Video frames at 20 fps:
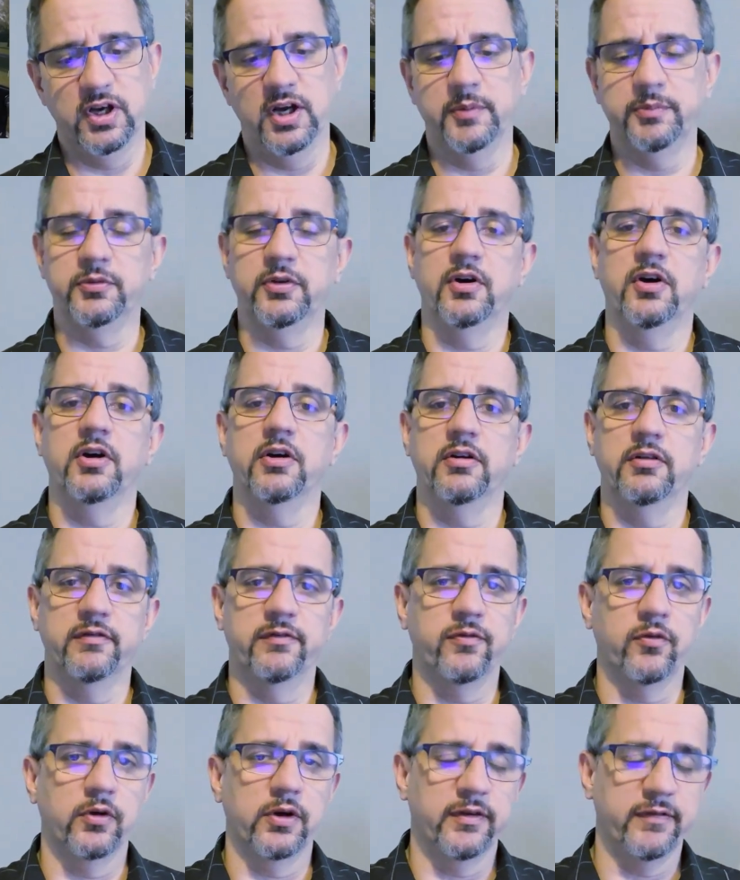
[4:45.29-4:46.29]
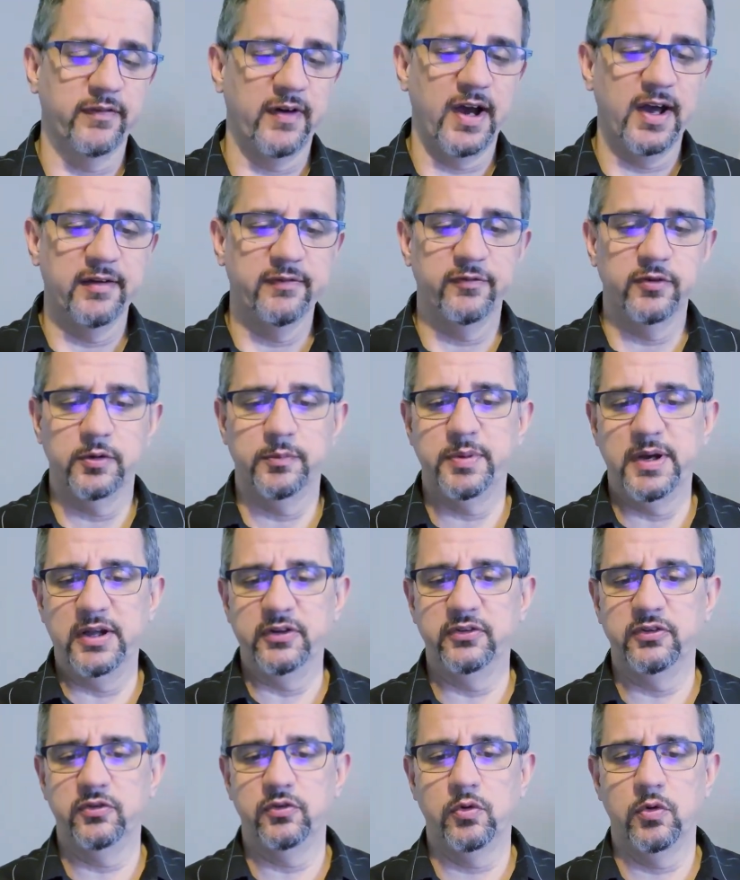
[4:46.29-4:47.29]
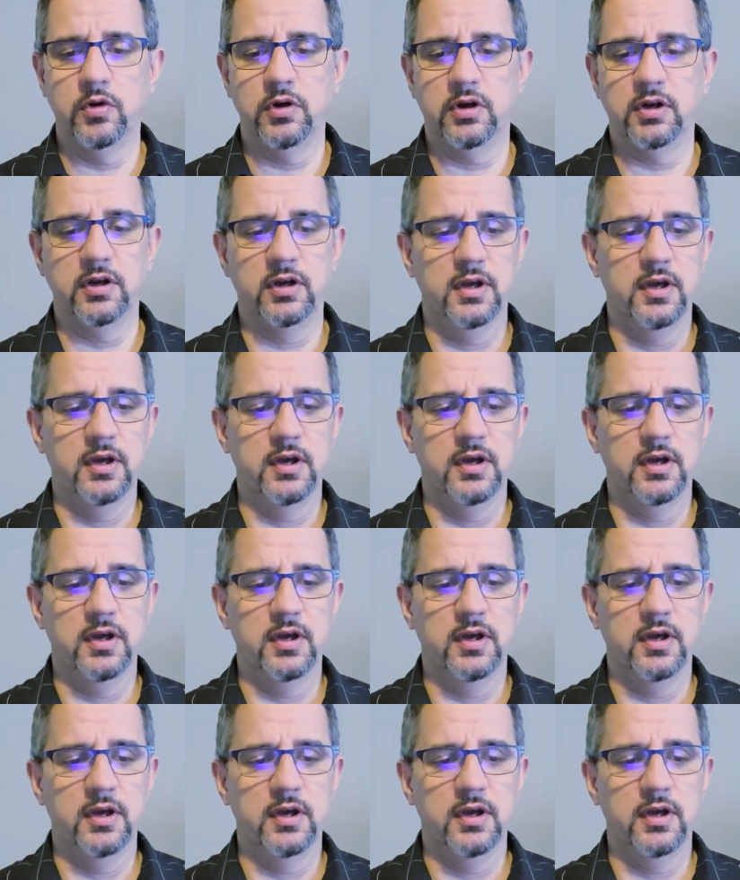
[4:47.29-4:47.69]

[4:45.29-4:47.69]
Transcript: up to 145 foot-pounds of torque